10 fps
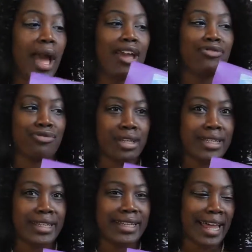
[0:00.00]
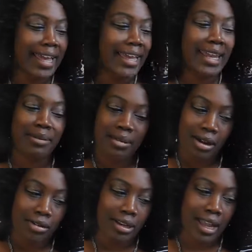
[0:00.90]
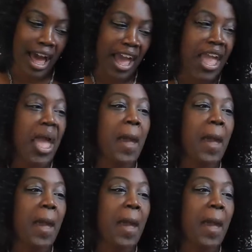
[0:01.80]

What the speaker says: I really did like it. I'm not going to lie.